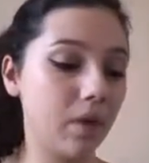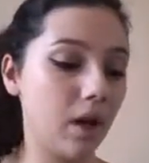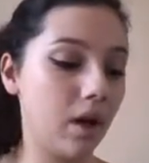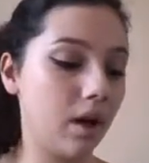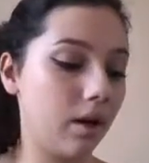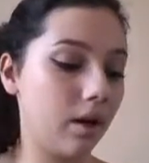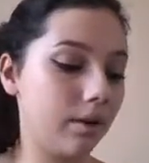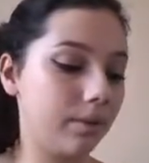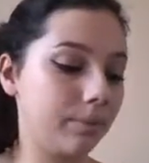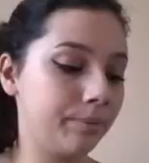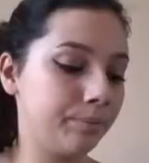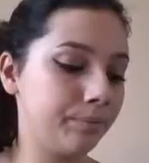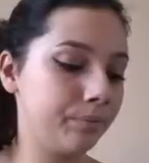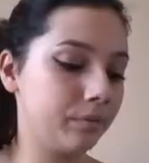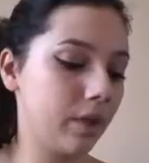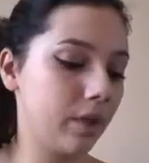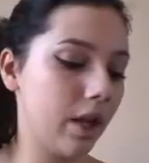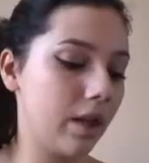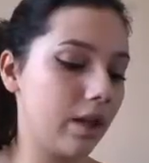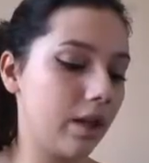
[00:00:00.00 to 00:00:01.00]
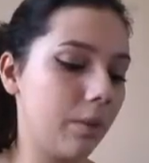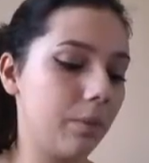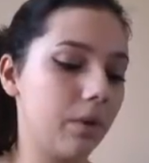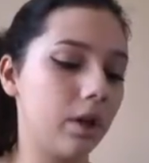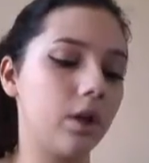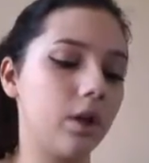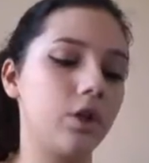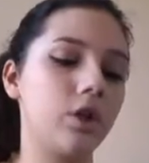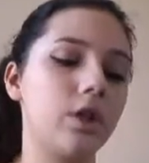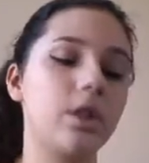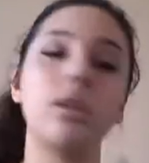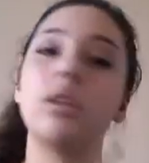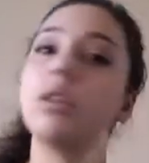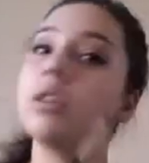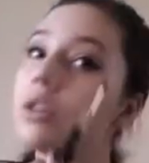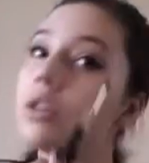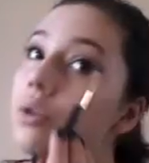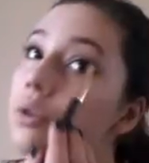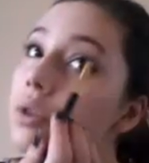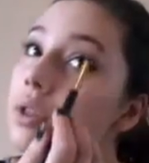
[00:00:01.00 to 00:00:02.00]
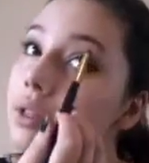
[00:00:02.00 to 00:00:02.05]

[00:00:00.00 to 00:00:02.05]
And then I'm gonna just do